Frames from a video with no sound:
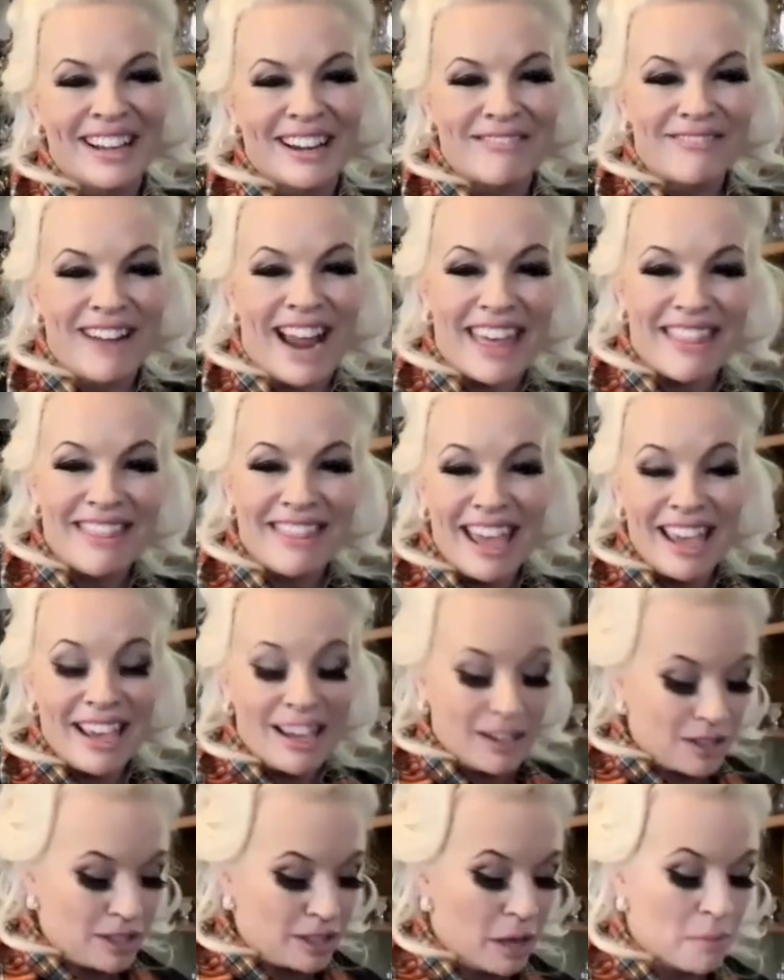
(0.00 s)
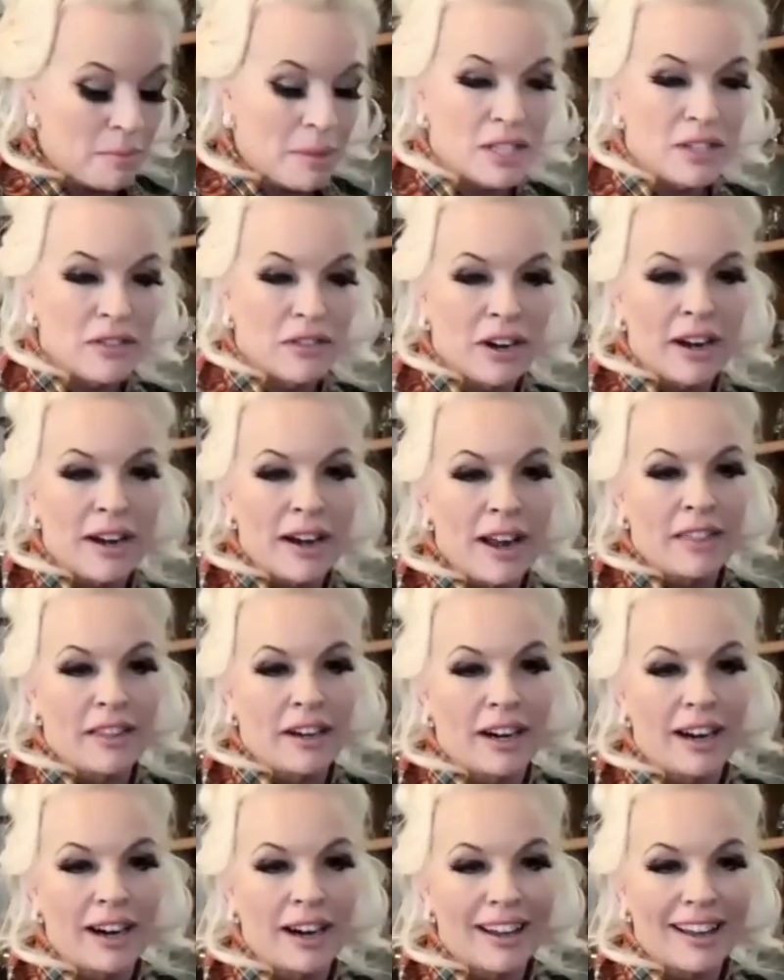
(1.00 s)
Ray, thank you so much for
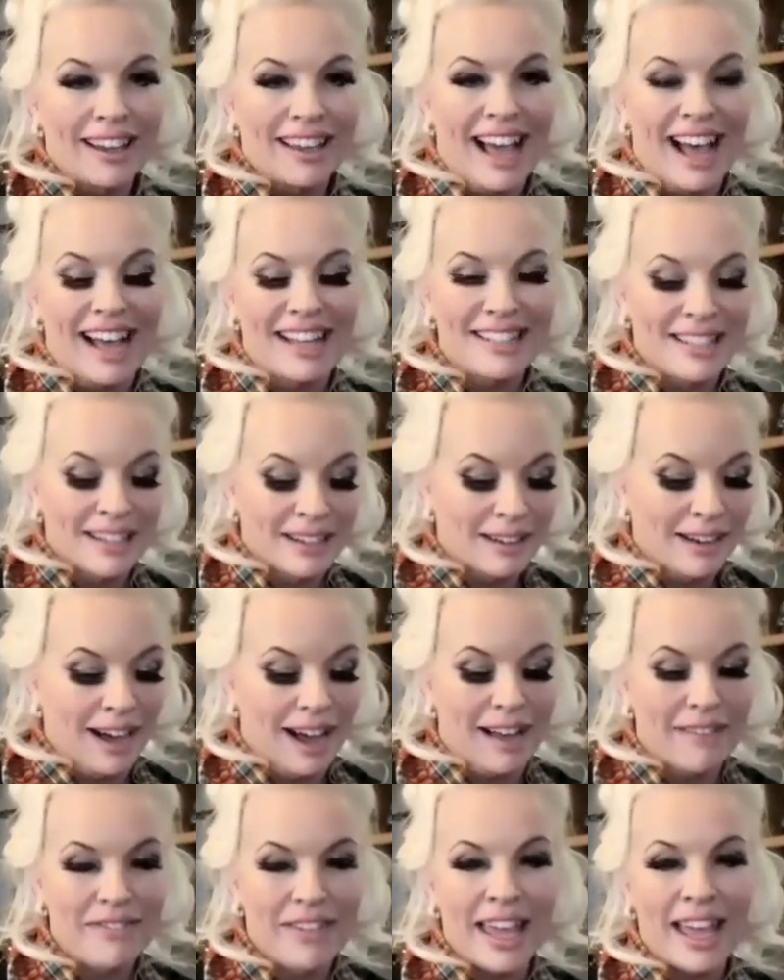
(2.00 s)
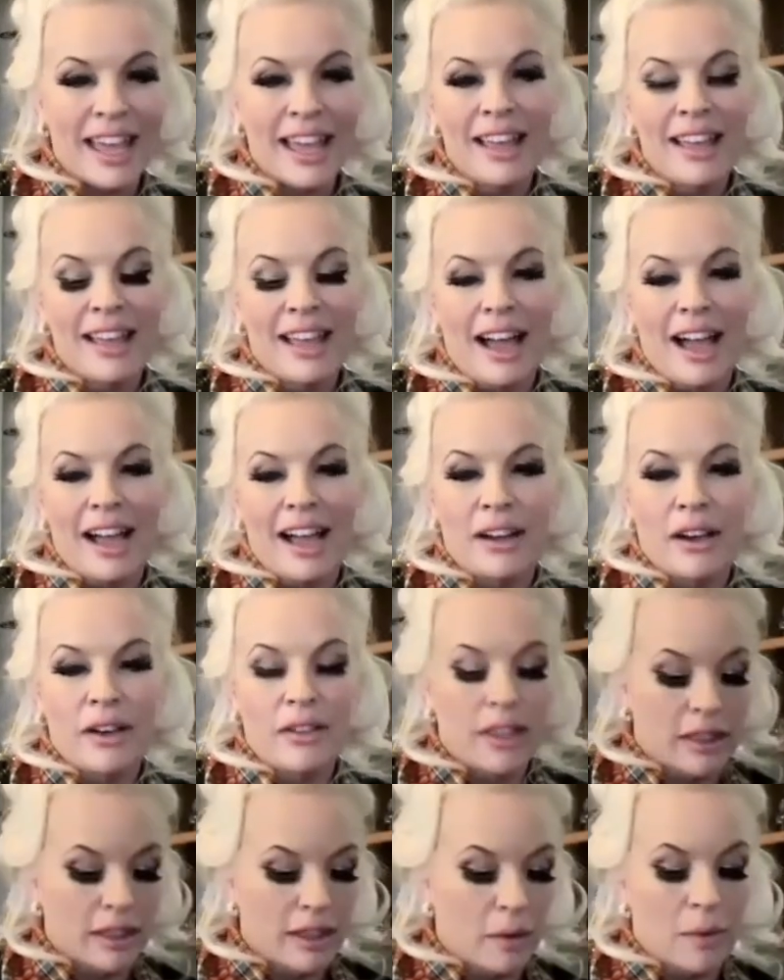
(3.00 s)
another Cats and Coffee. I know
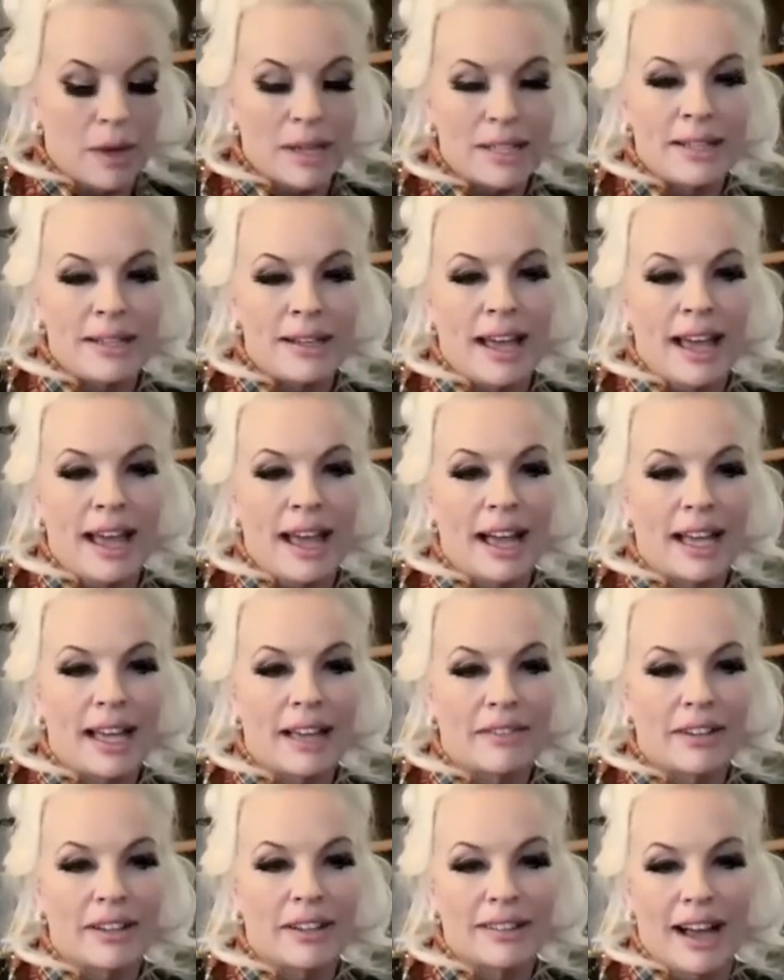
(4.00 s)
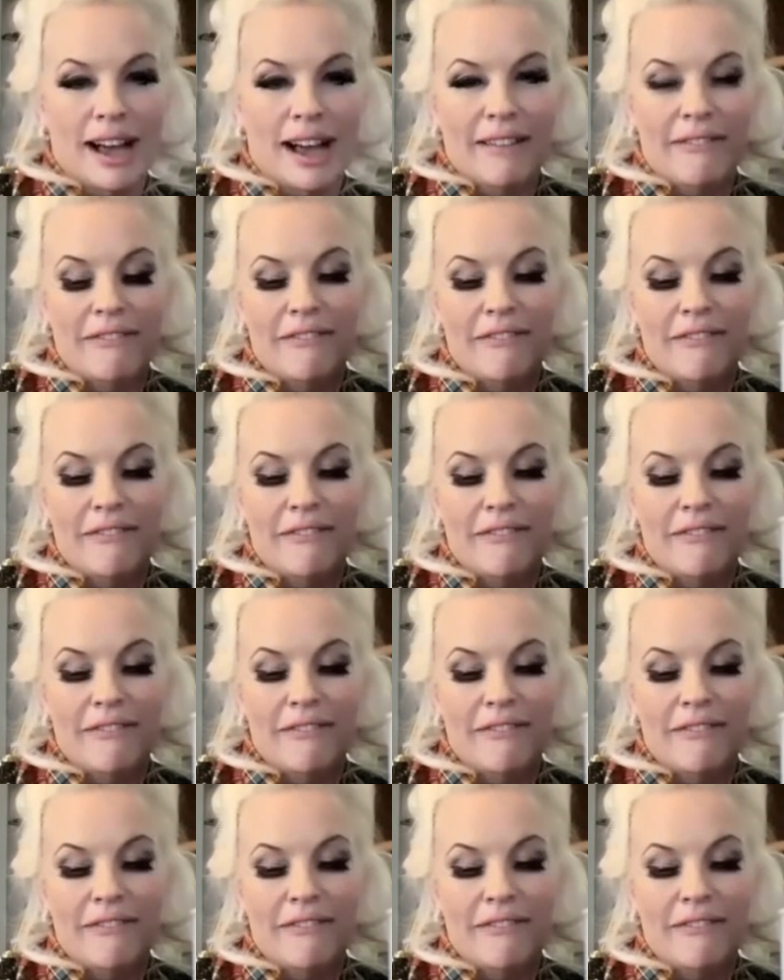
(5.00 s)
that there wasn't a heck of a lot of